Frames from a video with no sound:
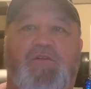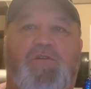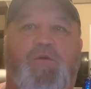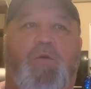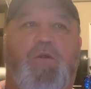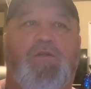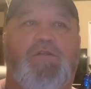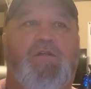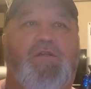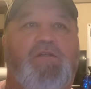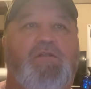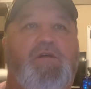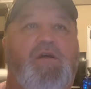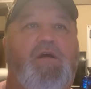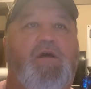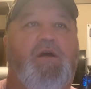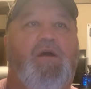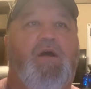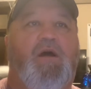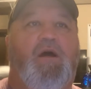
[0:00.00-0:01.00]
sources.
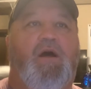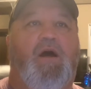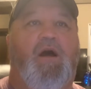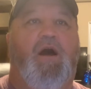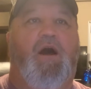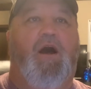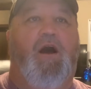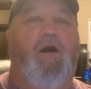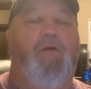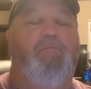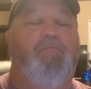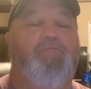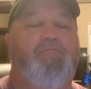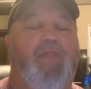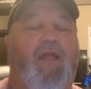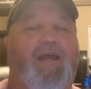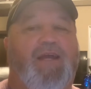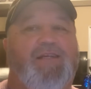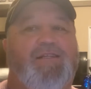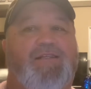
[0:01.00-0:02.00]
Um,
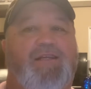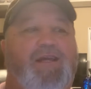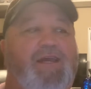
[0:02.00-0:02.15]
like I said,